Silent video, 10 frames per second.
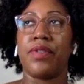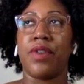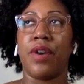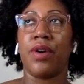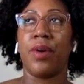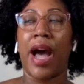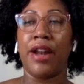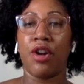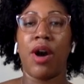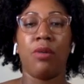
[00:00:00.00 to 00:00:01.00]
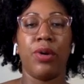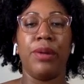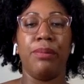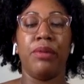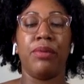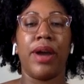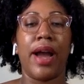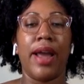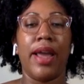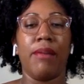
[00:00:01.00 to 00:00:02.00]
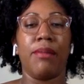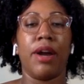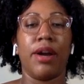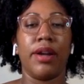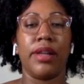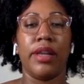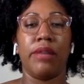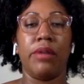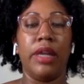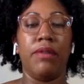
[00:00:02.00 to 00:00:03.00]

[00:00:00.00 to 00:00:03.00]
So I know I wouldn't be where I am currently and